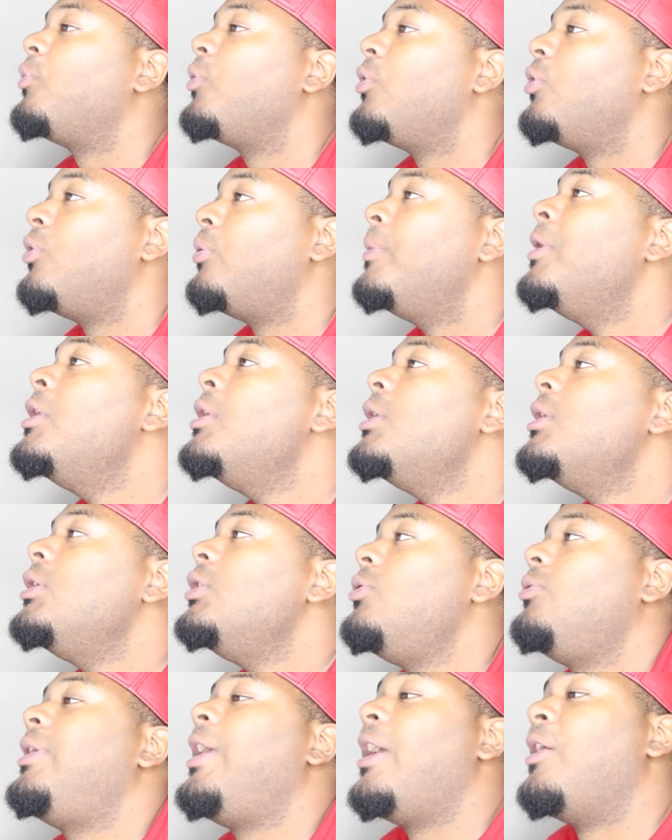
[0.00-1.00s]
room,
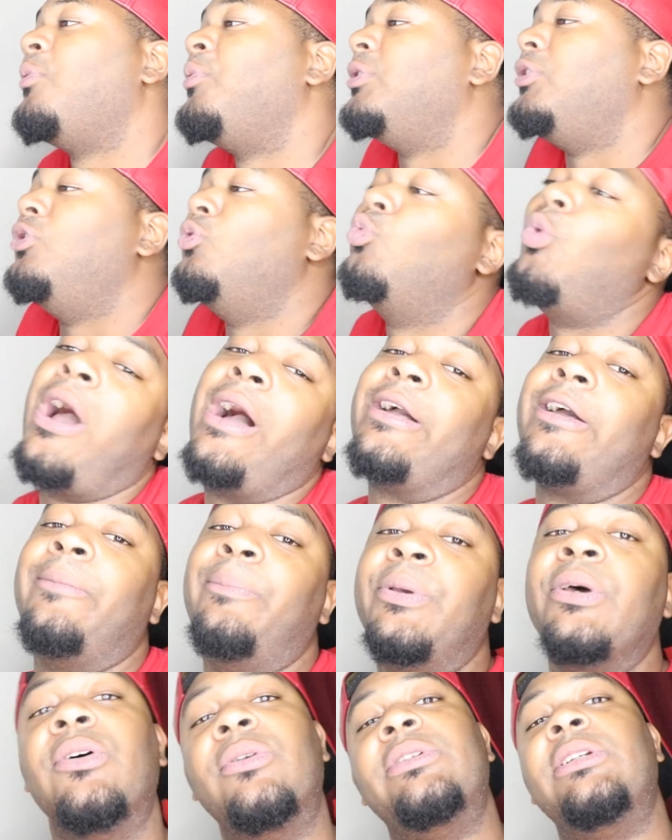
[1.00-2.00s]
you can't really rock a
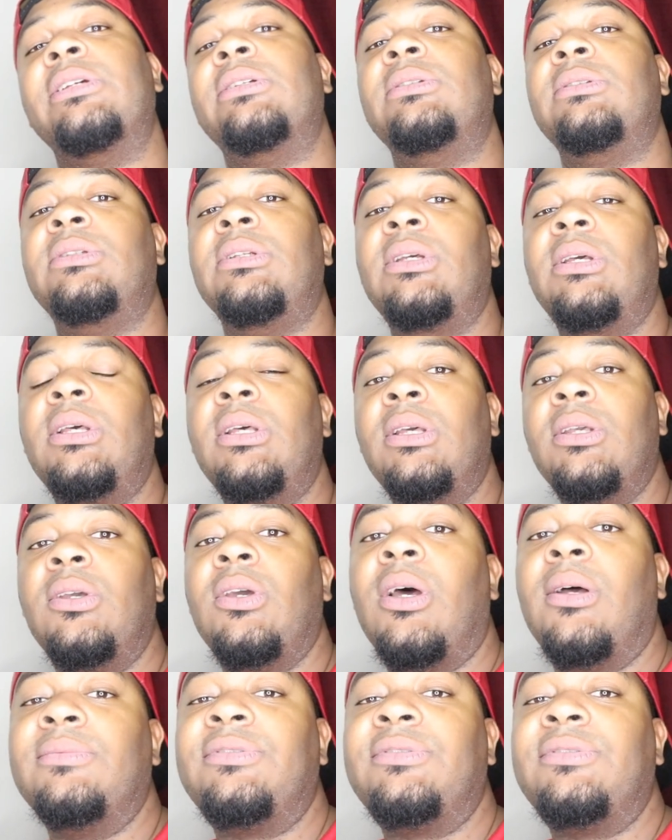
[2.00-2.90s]
building. You know